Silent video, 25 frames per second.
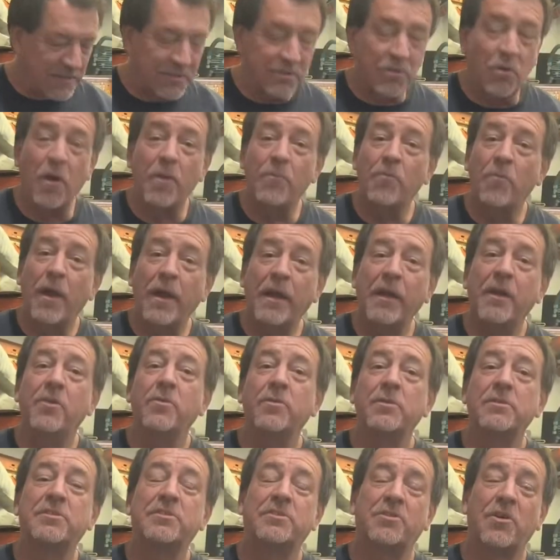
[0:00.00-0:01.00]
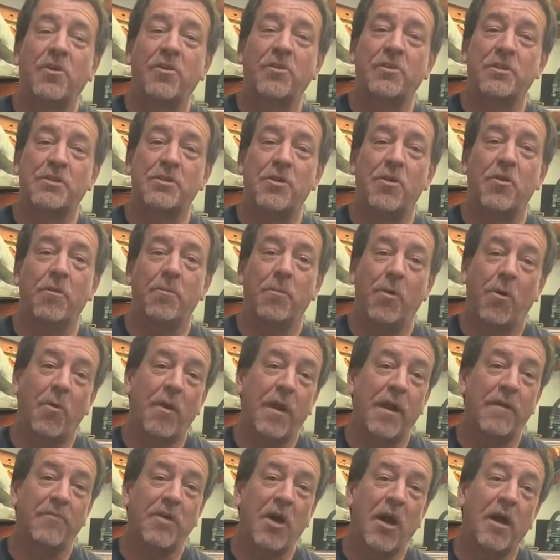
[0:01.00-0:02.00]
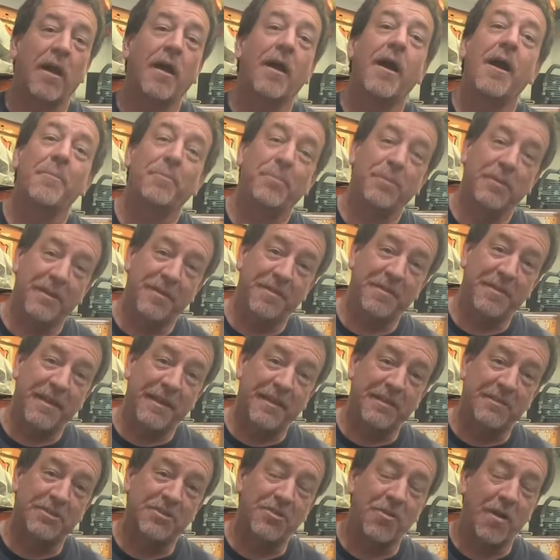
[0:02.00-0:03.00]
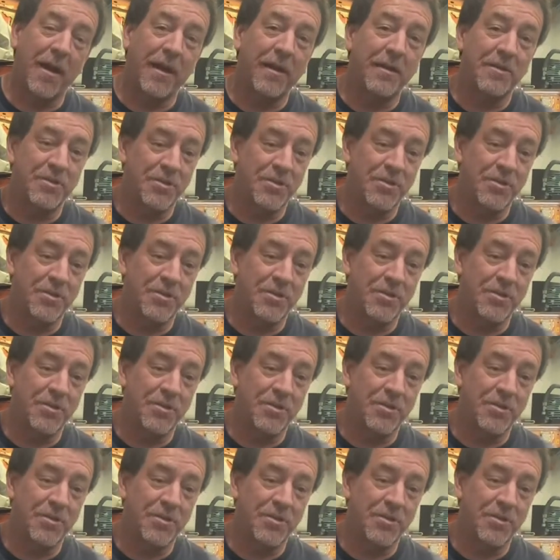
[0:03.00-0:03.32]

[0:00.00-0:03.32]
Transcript: so I'm ready to install the turbo, and I've got a couple of things. Trying